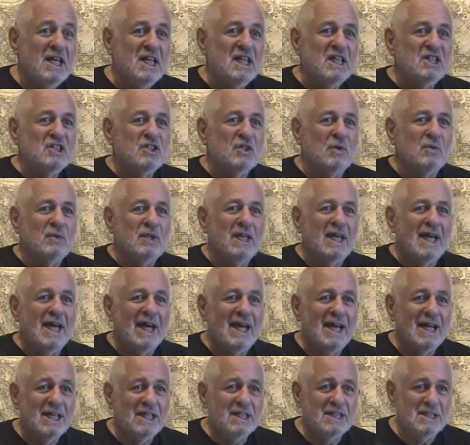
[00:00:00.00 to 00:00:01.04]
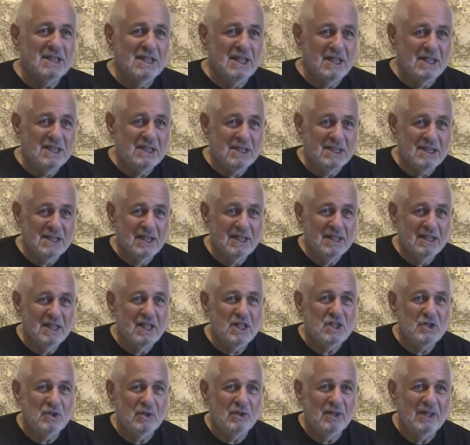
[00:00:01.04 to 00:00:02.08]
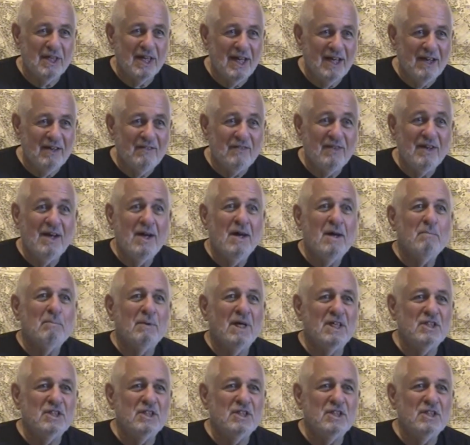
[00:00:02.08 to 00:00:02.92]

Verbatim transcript: He zoned the access that you could have.